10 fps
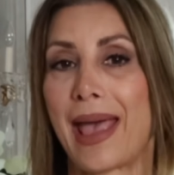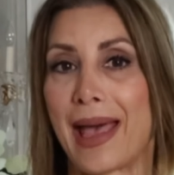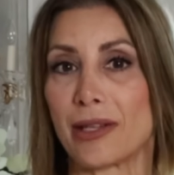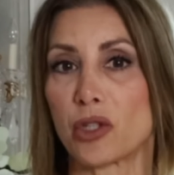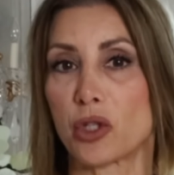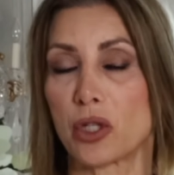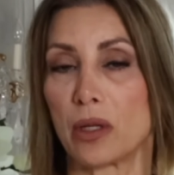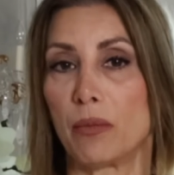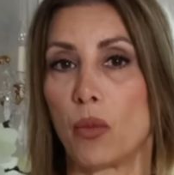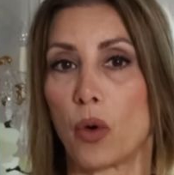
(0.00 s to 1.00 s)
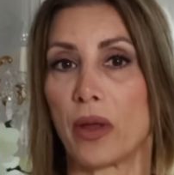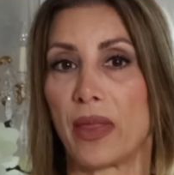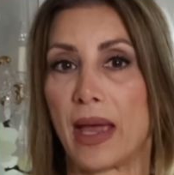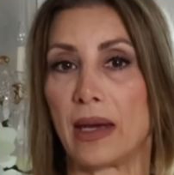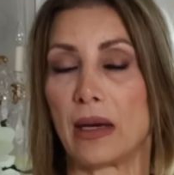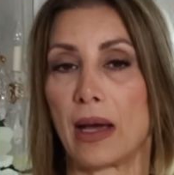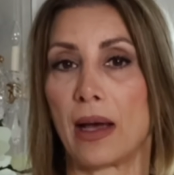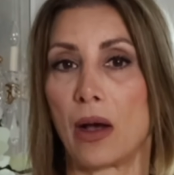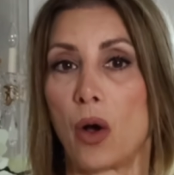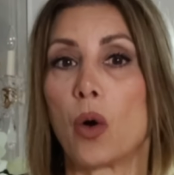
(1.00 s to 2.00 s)
etched more than
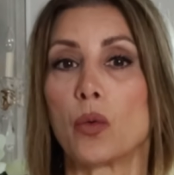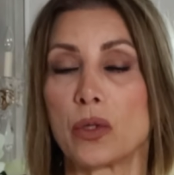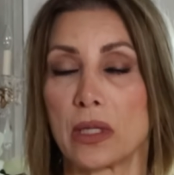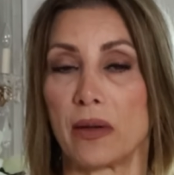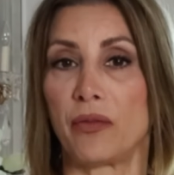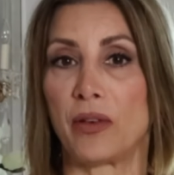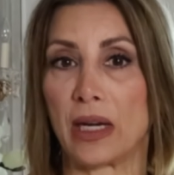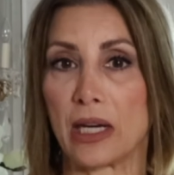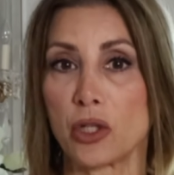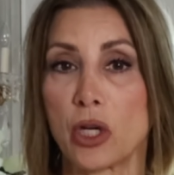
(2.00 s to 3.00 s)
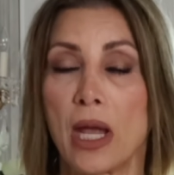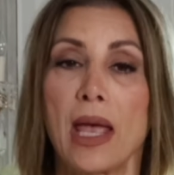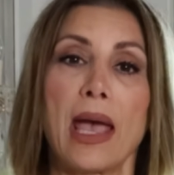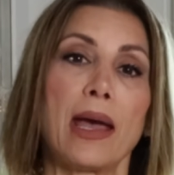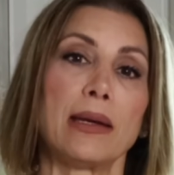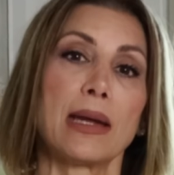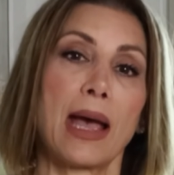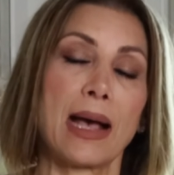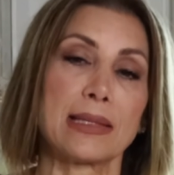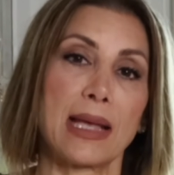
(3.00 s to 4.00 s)
a honed finish and
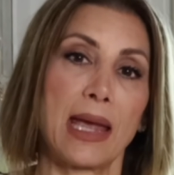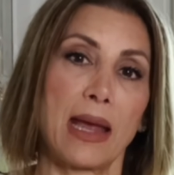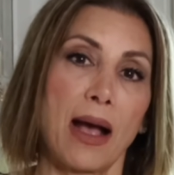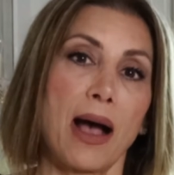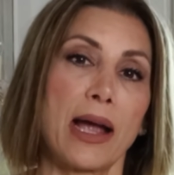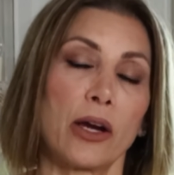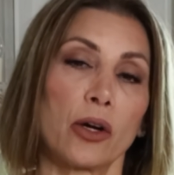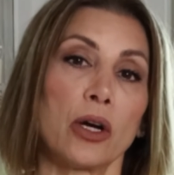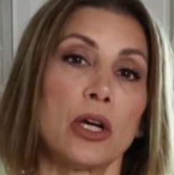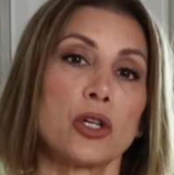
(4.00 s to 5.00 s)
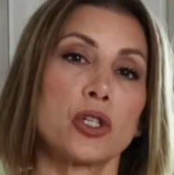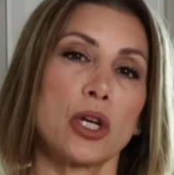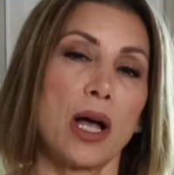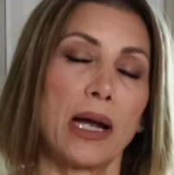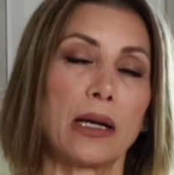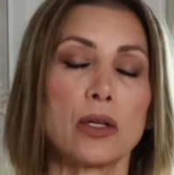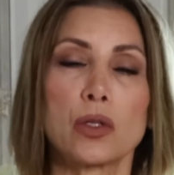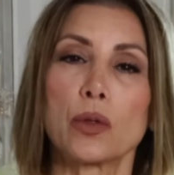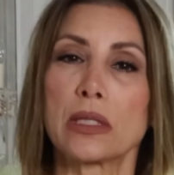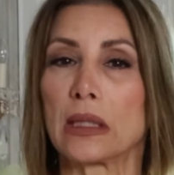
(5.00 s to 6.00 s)
has a higher shine,
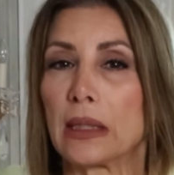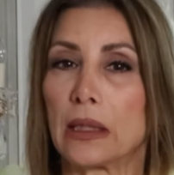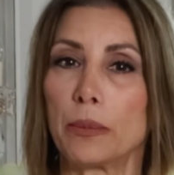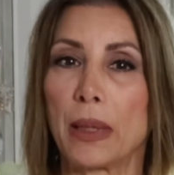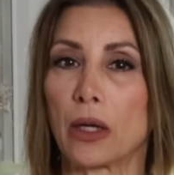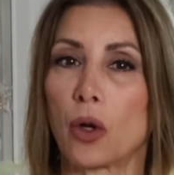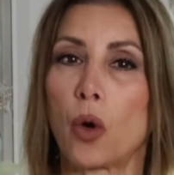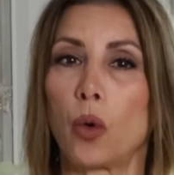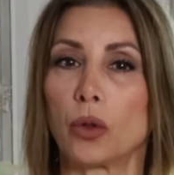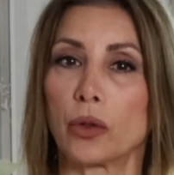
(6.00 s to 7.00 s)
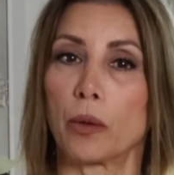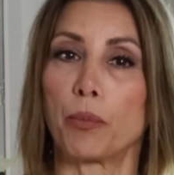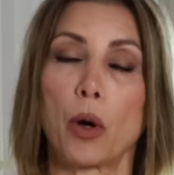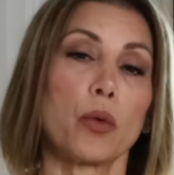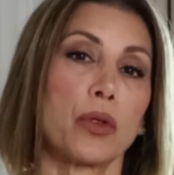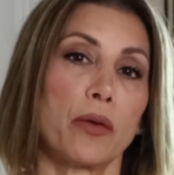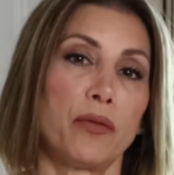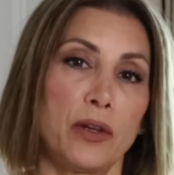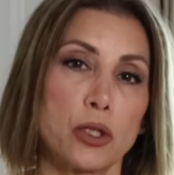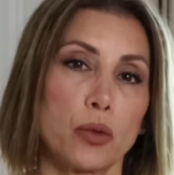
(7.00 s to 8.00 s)
so it's a little bit colder both
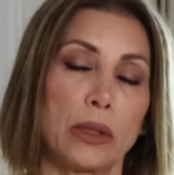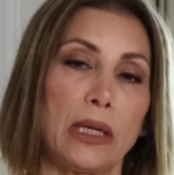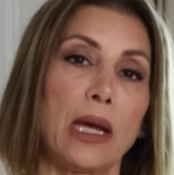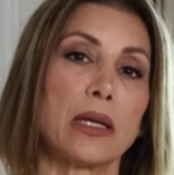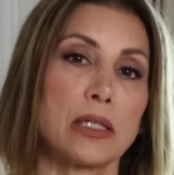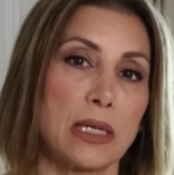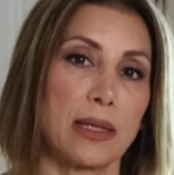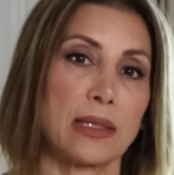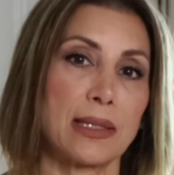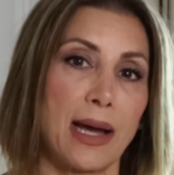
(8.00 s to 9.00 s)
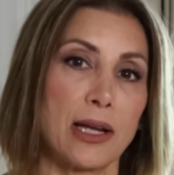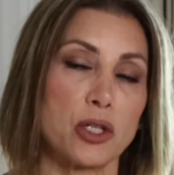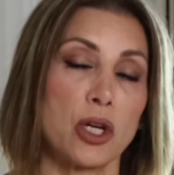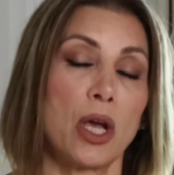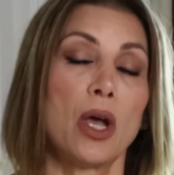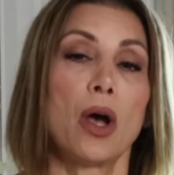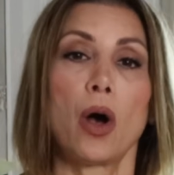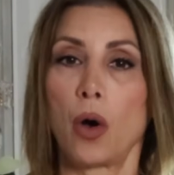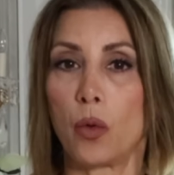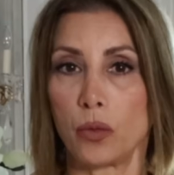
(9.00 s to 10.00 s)
visually and to the touch.
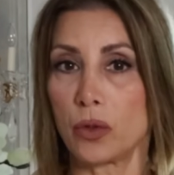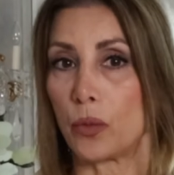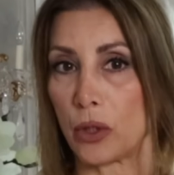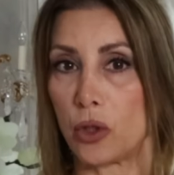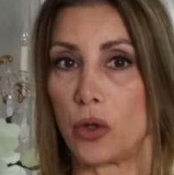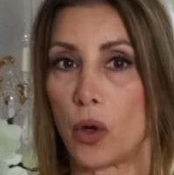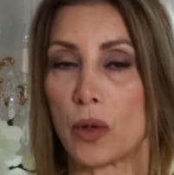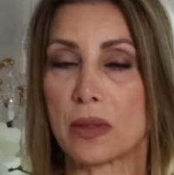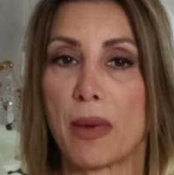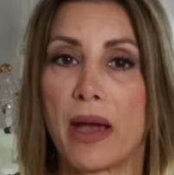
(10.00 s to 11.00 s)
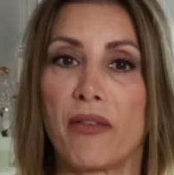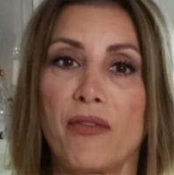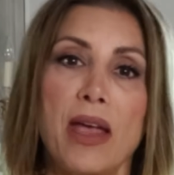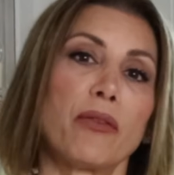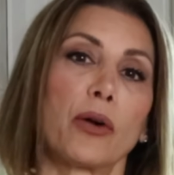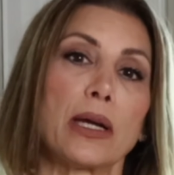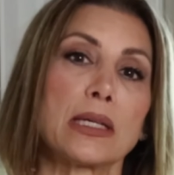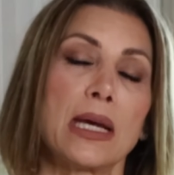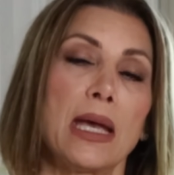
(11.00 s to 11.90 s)
Honed, which you know is my favorite,